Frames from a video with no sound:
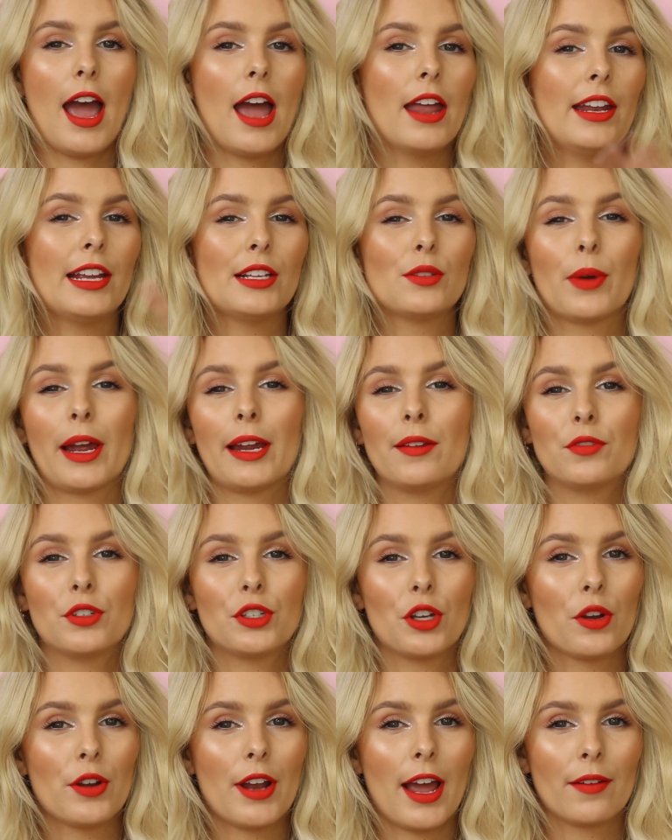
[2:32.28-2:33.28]
And these waves
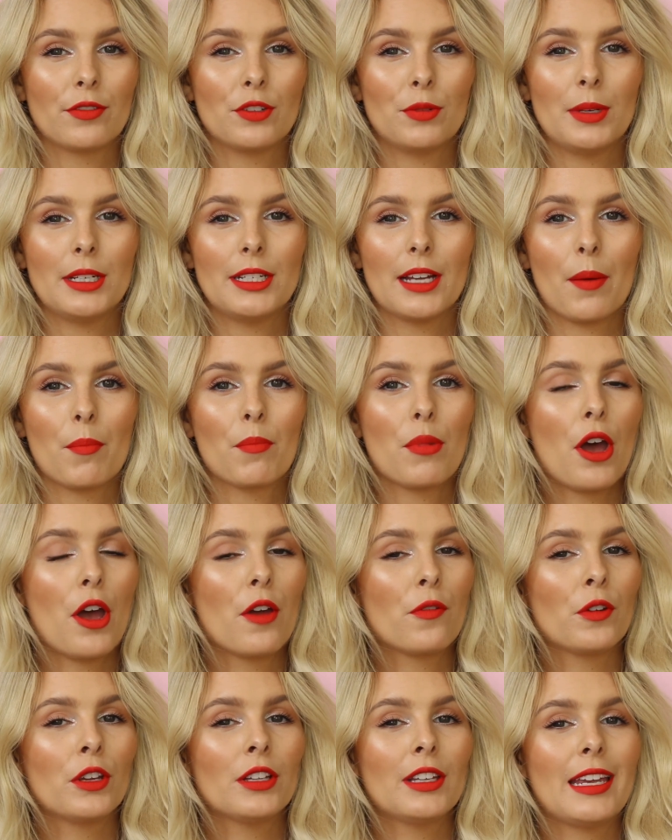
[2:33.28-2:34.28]
don't have to be done
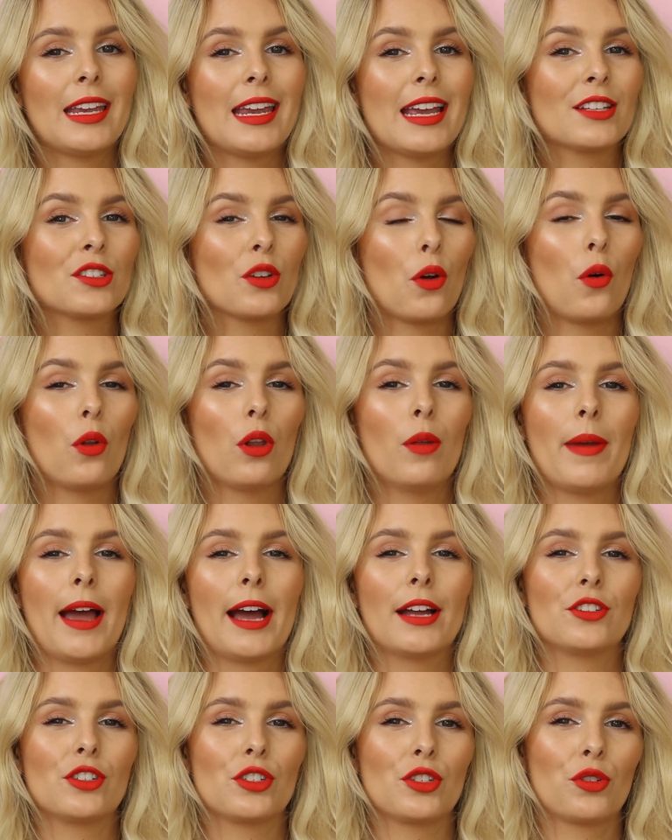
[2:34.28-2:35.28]
perfectly. It's all
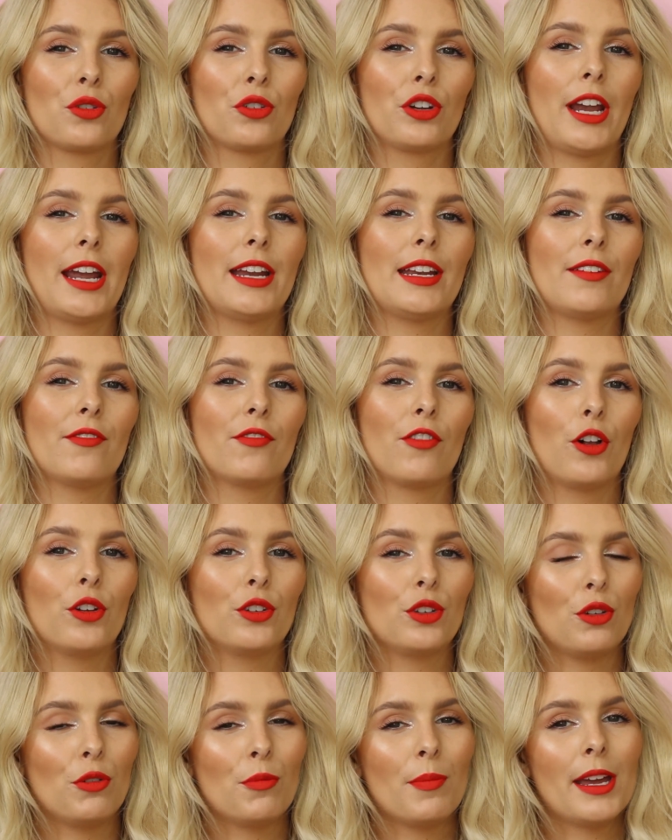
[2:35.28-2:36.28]
about just creating
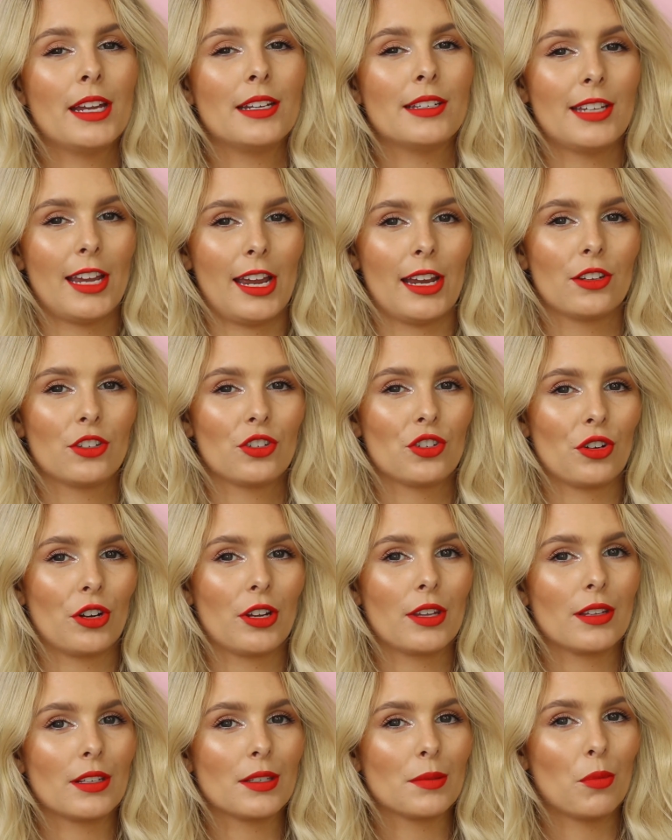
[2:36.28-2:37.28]
volume and texture
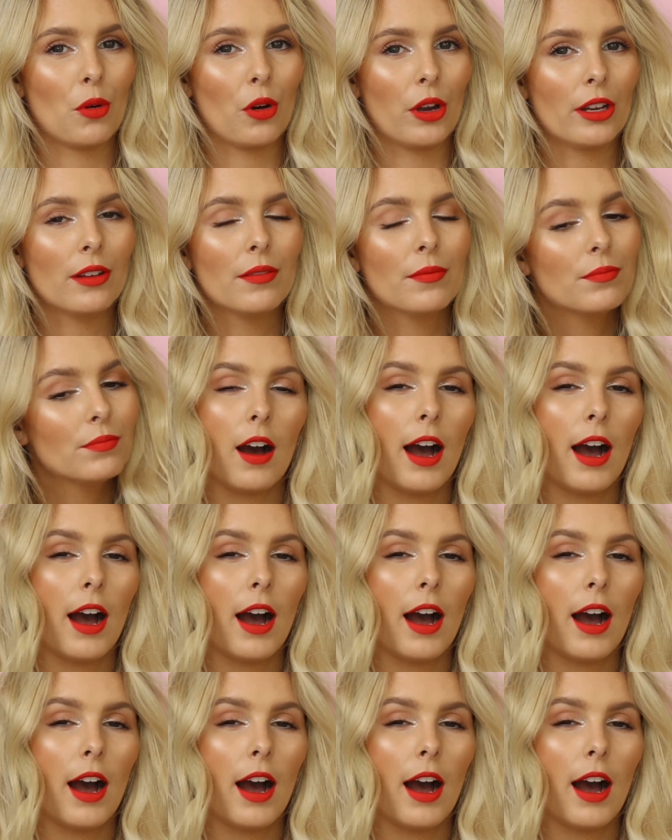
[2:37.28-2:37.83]
at this point.